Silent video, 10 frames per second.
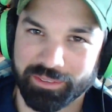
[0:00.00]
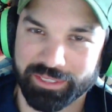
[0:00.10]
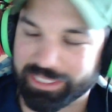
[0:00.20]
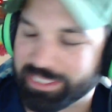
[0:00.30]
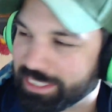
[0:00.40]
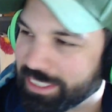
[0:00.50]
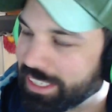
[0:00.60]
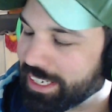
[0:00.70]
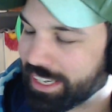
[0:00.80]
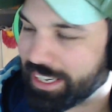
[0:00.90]

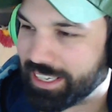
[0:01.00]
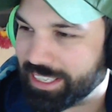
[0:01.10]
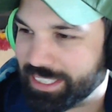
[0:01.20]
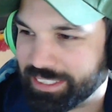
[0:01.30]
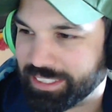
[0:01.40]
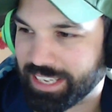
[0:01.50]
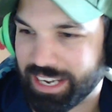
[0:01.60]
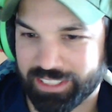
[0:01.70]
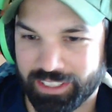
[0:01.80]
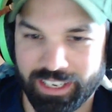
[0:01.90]
I saw there
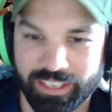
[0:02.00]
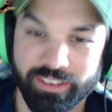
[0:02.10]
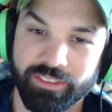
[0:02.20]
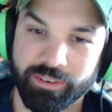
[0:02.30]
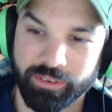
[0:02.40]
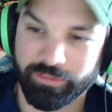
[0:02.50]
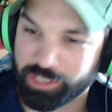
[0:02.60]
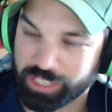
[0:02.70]
were fish everywhere there,